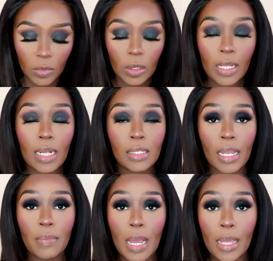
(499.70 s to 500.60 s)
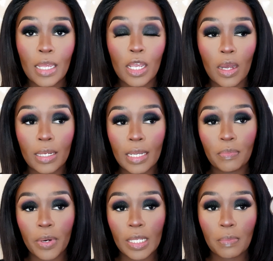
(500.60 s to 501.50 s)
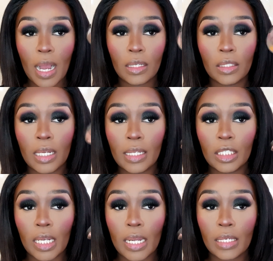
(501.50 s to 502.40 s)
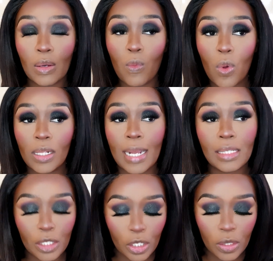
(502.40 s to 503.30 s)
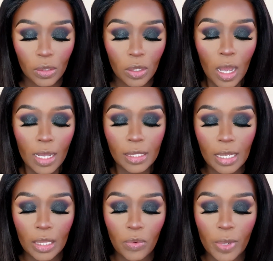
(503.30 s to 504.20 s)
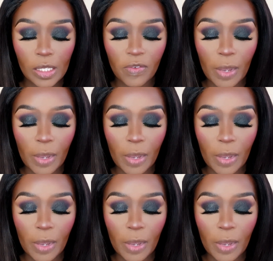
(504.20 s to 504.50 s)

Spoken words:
Then I'll take my Yardley pressed powder in the shade Walnut to set the rest of